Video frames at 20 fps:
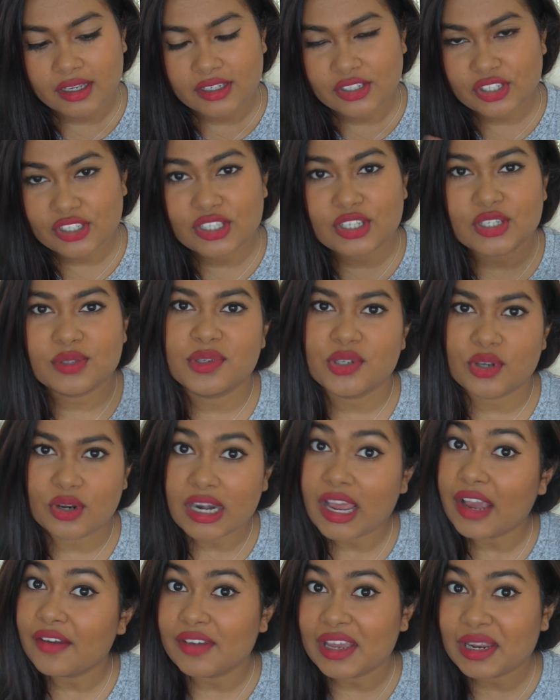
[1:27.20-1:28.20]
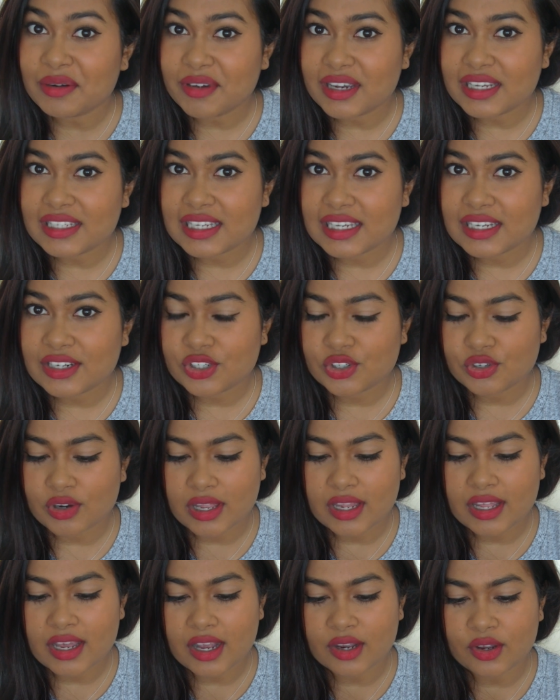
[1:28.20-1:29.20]
just because we don't have NYC in
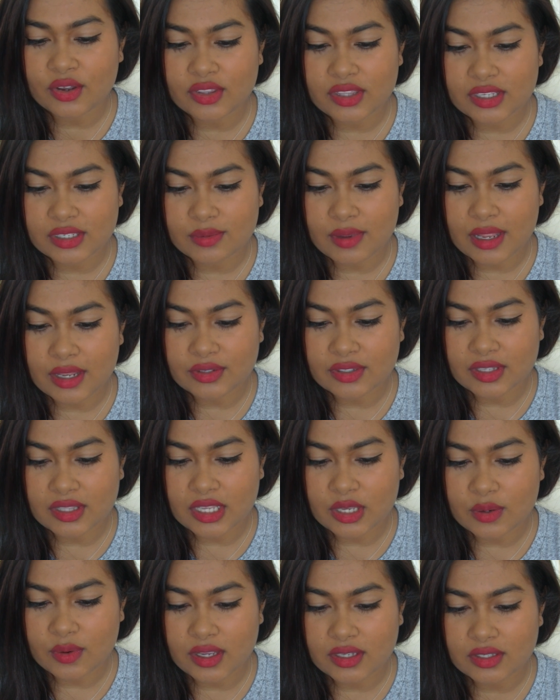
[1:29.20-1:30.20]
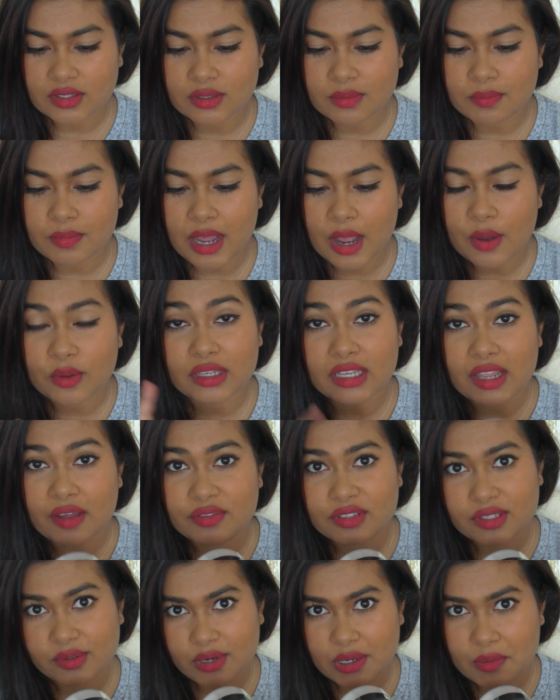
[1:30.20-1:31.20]
Australia. I got this while I was in the US, but I would
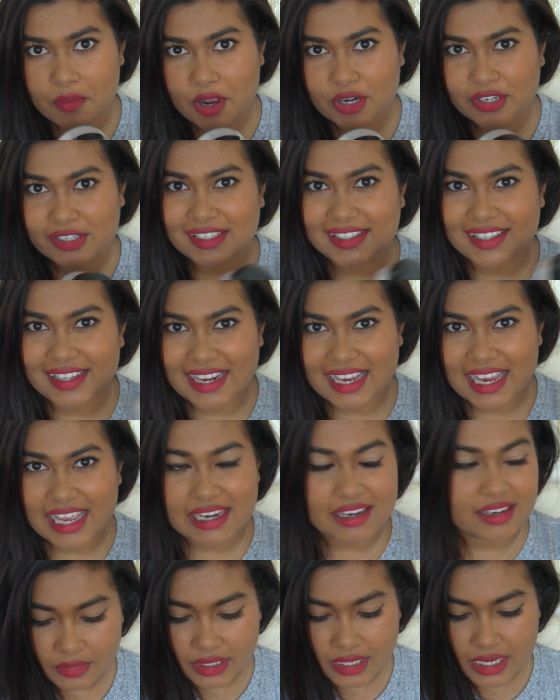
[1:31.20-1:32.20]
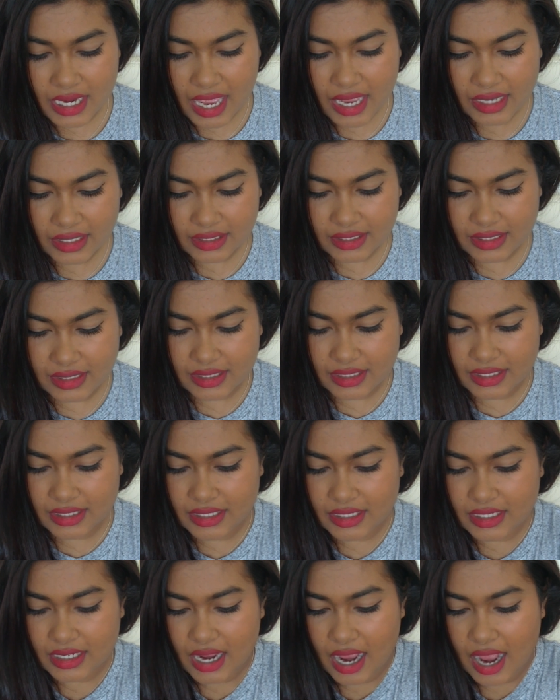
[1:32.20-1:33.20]
love to repurchase it again.
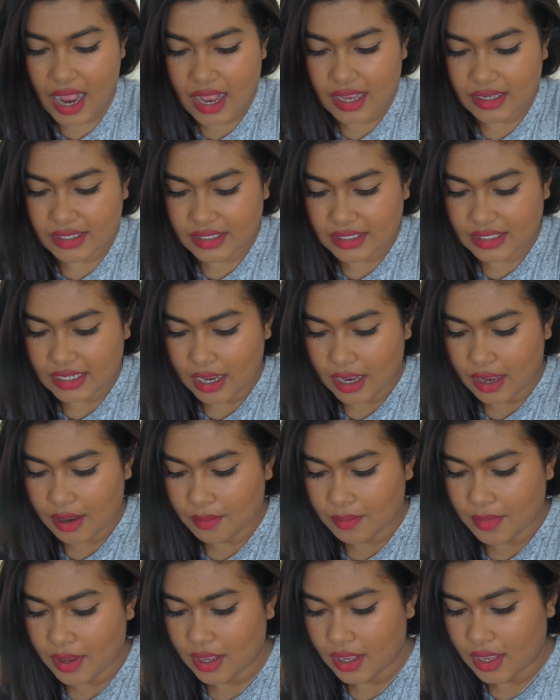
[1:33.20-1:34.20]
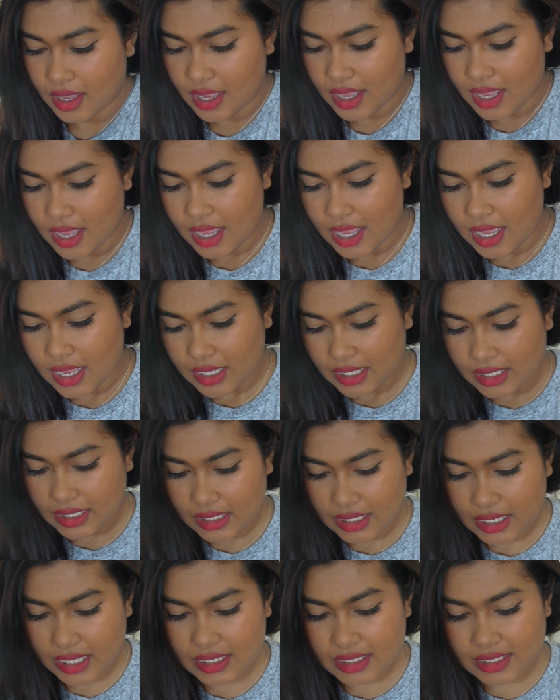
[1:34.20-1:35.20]
Next are some
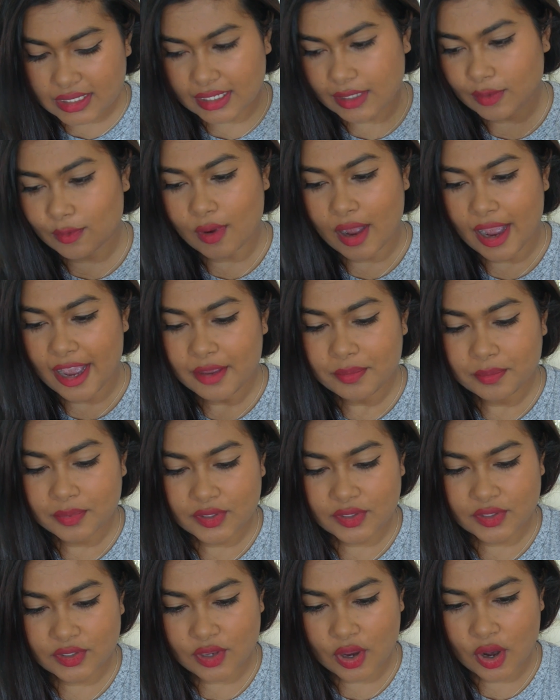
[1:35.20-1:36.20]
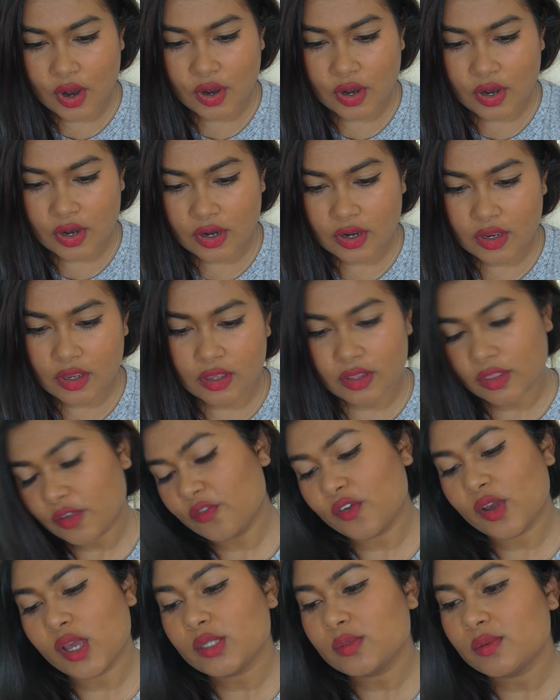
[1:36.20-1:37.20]
cleansing wipes. So the
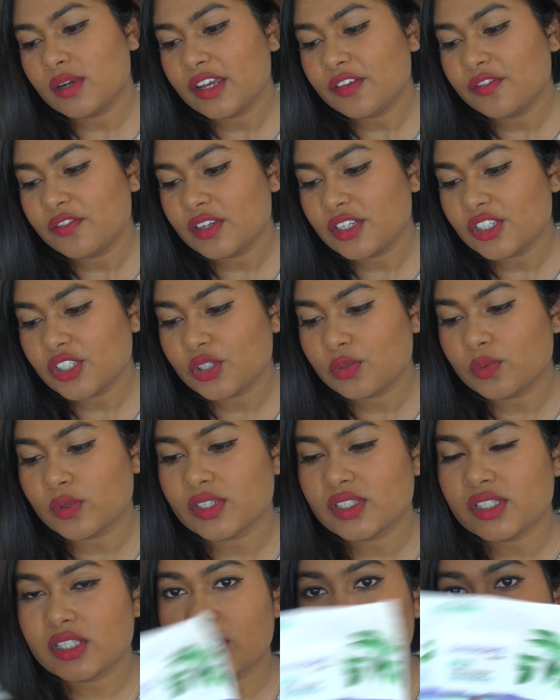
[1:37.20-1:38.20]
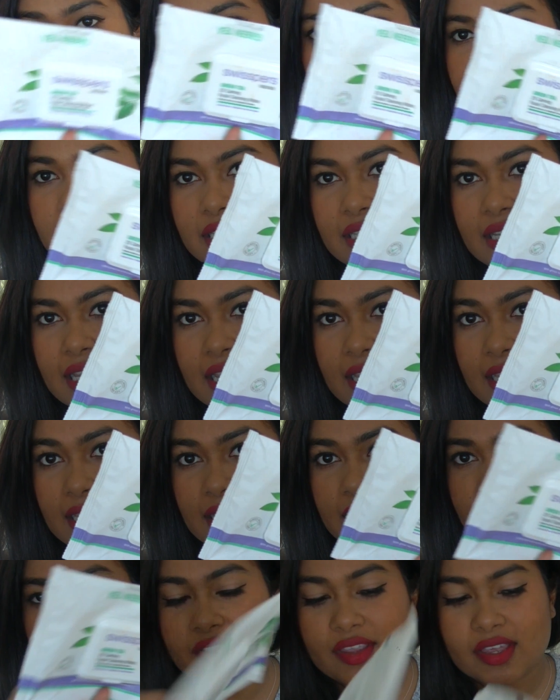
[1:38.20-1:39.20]
first one I finished was the green
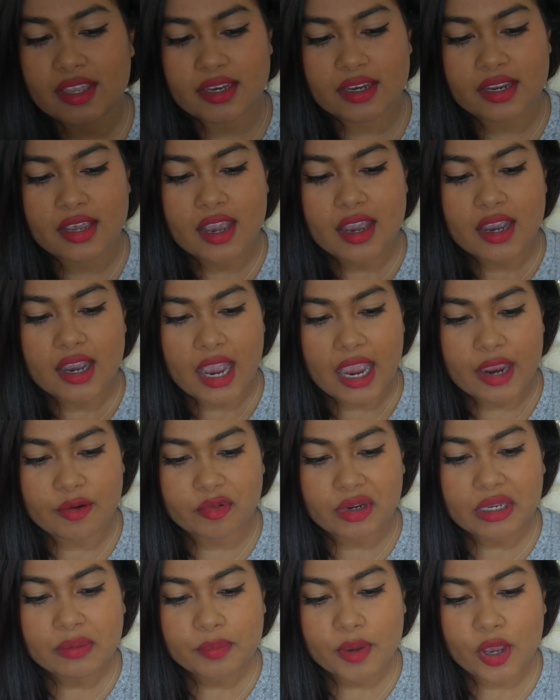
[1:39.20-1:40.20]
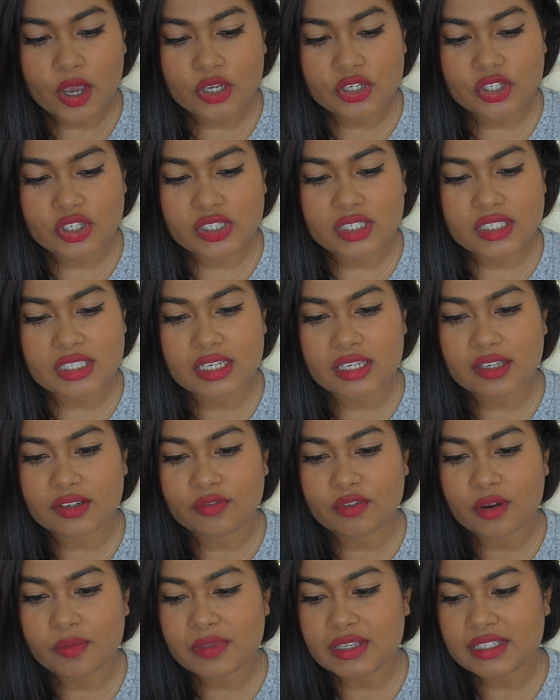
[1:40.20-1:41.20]
tea, and then I repurchased it
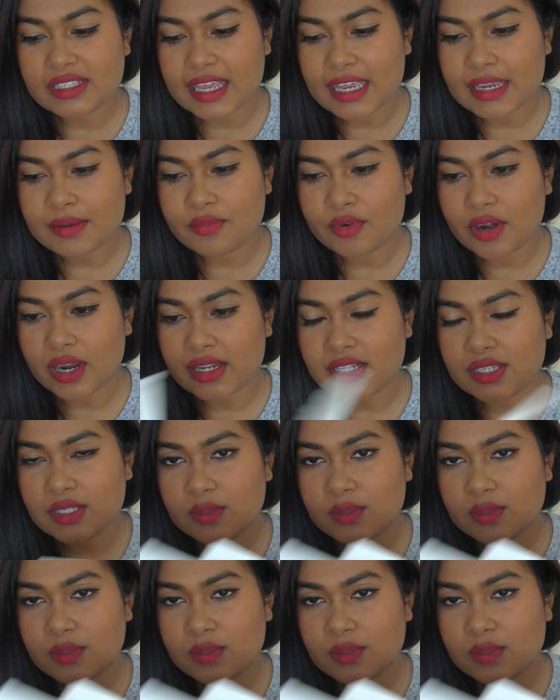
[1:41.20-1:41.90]
from the same brand,